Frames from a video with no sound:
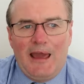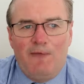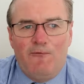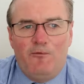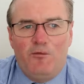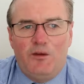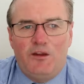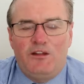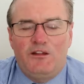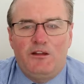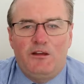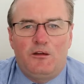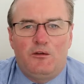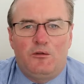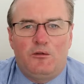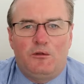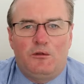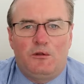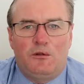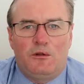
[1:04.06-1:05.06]
every
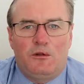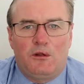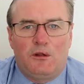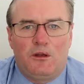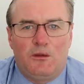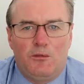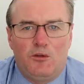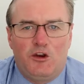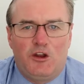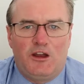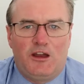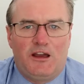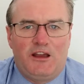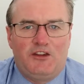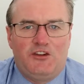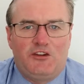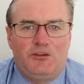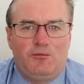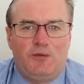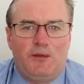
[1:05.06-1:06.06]
single
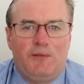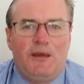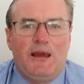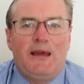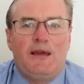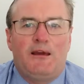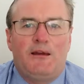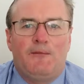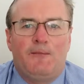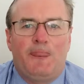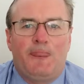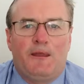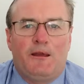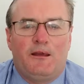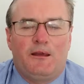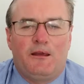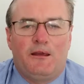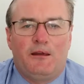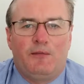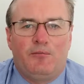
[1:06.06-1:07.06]
communication we make
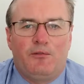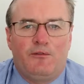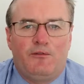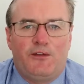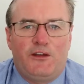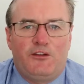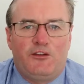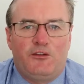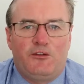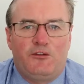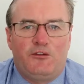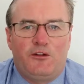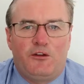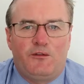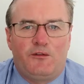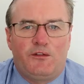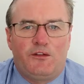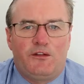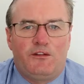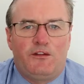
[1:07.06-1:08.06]
in professional
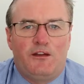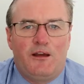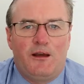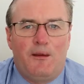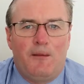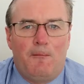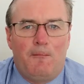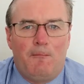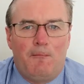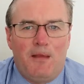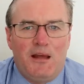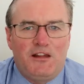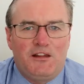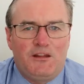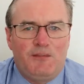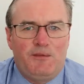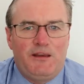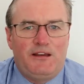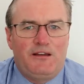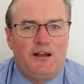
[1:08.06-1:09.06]
services
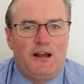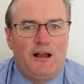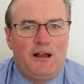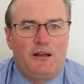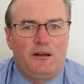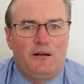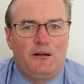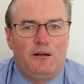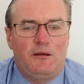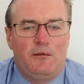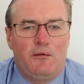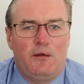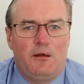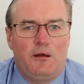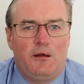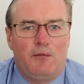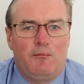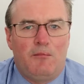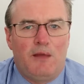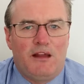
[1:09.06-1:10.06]
must be targeted,
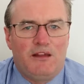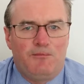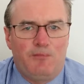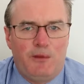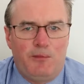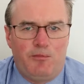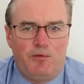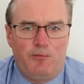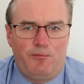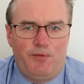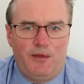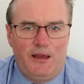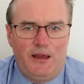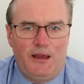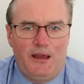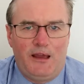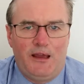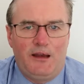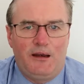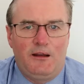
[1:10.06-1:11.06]
must be
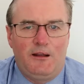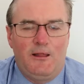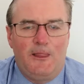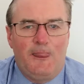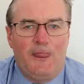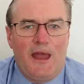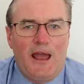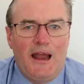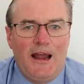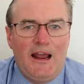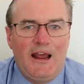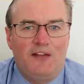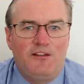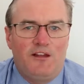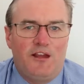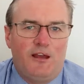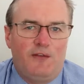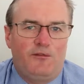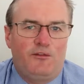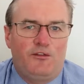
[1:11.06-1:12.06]
prepared, and has
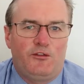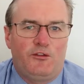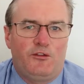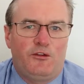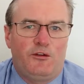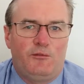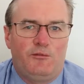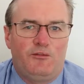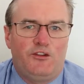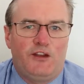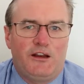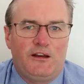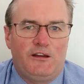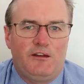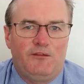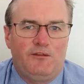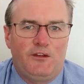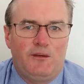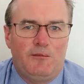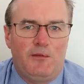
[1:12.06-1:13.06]
to have certain
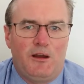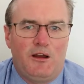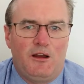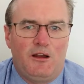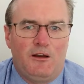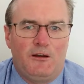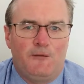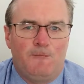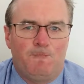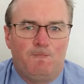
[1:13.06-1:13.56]
objectives in mind.